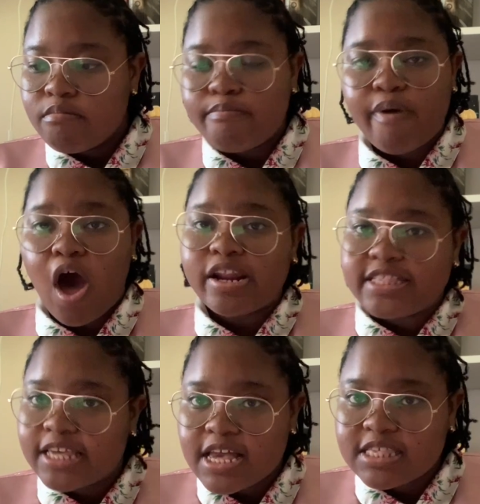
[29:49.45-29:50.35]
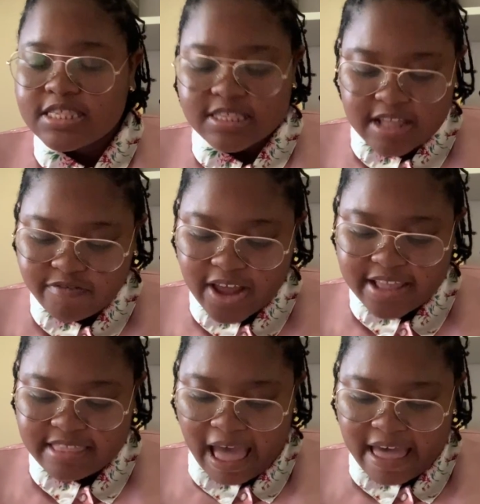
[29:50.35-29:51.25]
politics and stuff
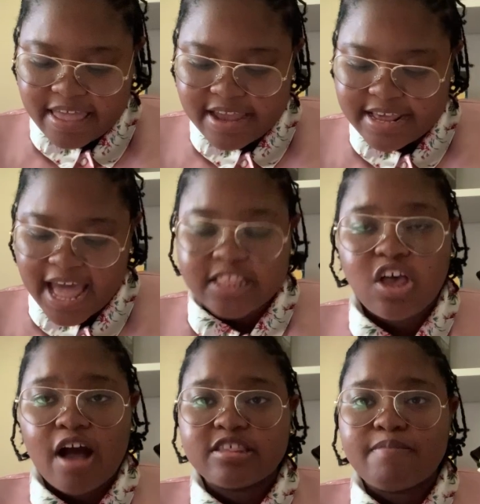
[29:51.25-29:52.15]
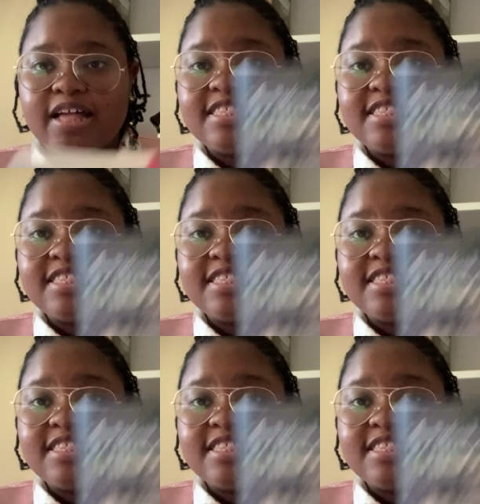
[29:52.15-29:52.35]
like that, and it had talks about